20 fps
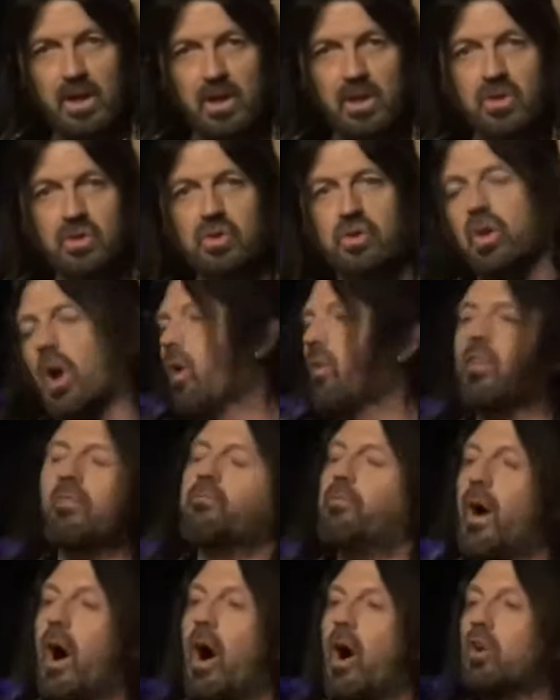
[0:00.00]
So the
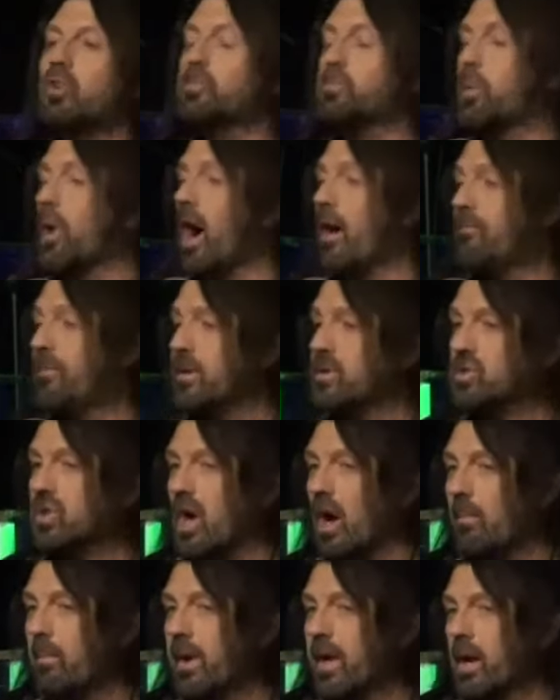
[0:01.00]
false prophets
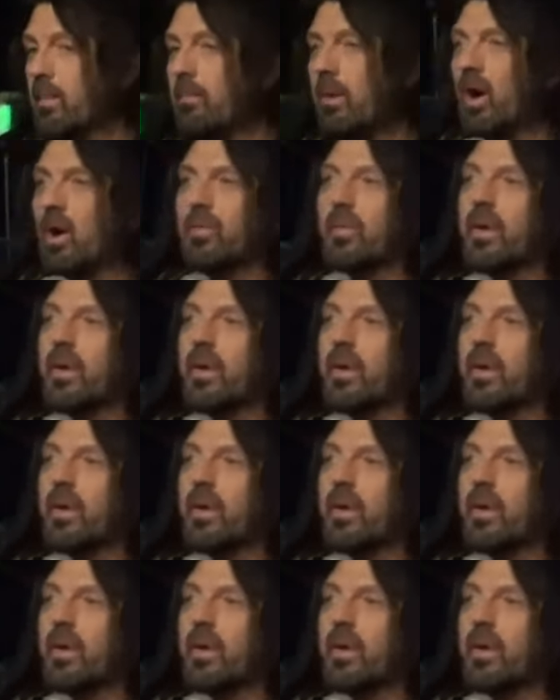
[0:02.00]
come in among the